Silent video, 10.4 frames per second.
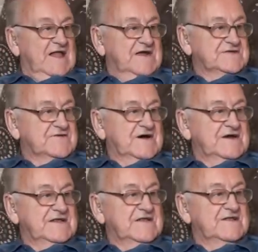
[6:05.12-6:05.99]
That's
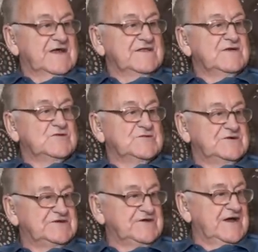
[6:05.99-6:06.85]
right. And then there was
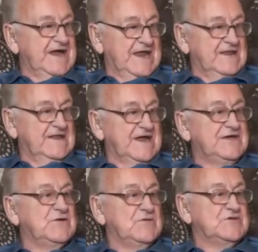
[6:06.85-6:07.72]
Mr. Hale, he
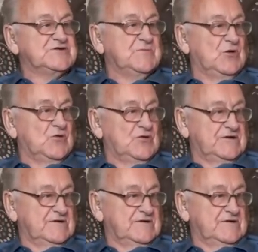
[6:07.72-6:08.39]
took the sport,